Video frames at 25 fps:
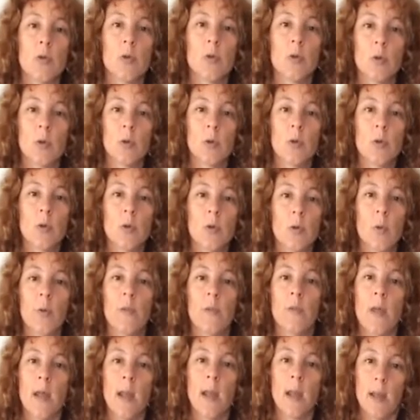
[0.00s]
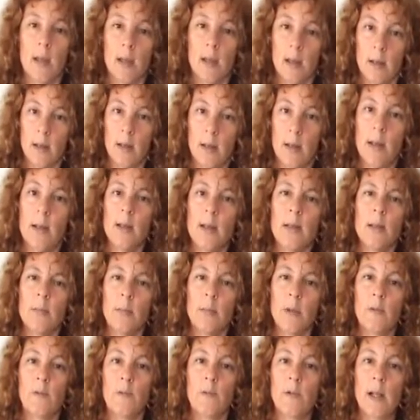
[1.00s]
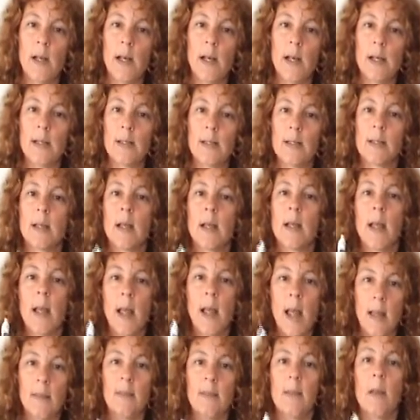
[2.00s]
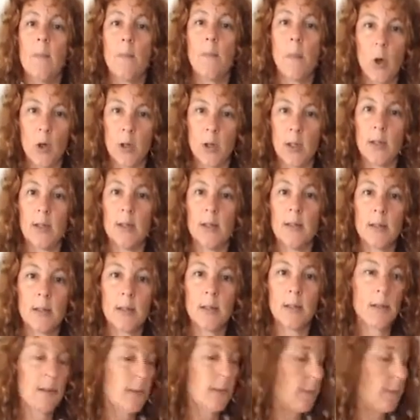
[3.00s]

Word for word: you with their intimate feelings and their bodies.